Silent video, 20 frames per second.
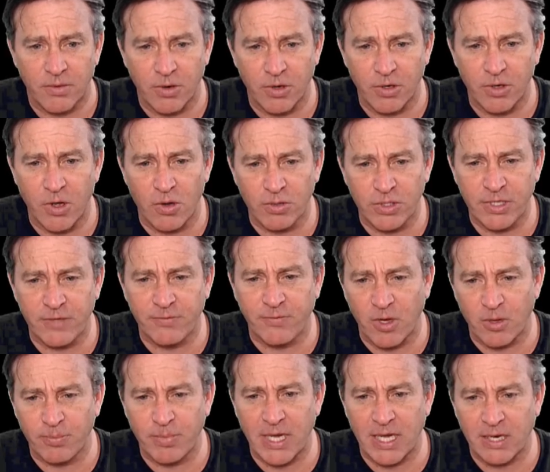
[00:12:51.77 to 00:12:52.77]
There are no
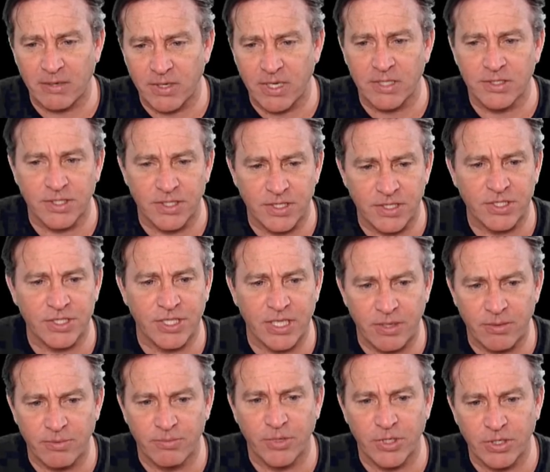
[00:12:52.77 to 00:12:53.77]
default backgrounds in the
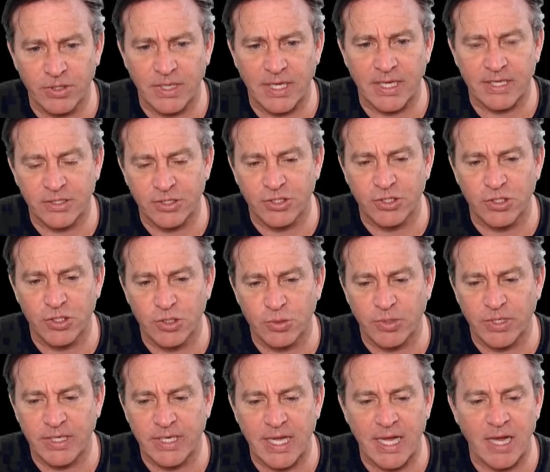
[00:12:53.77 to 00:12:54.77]
skin. Would you like to
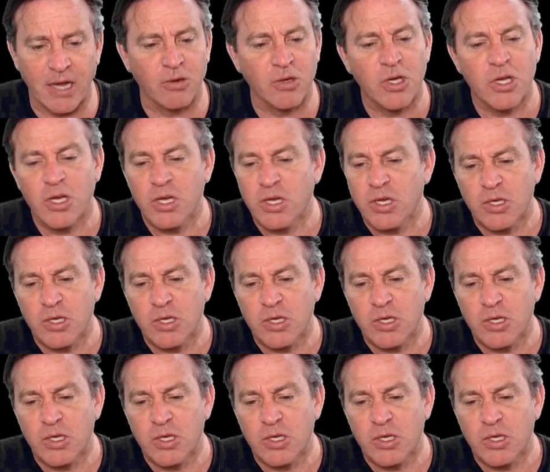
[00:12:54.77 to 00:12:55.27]
choose one now?